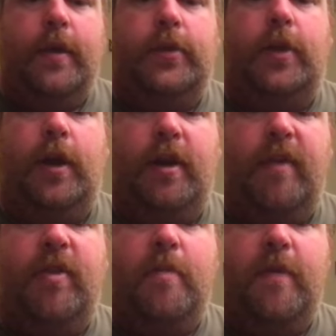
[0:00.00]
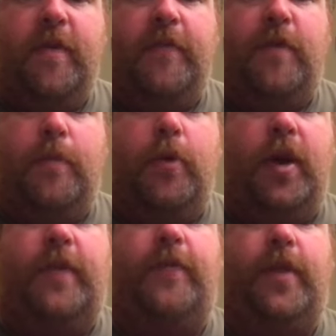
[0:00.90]
So I'll give the movie a few
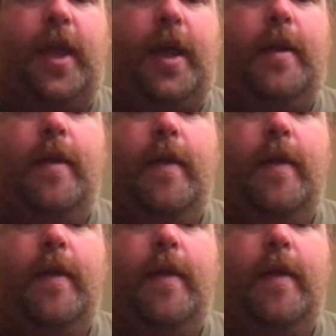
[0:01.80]
points for that.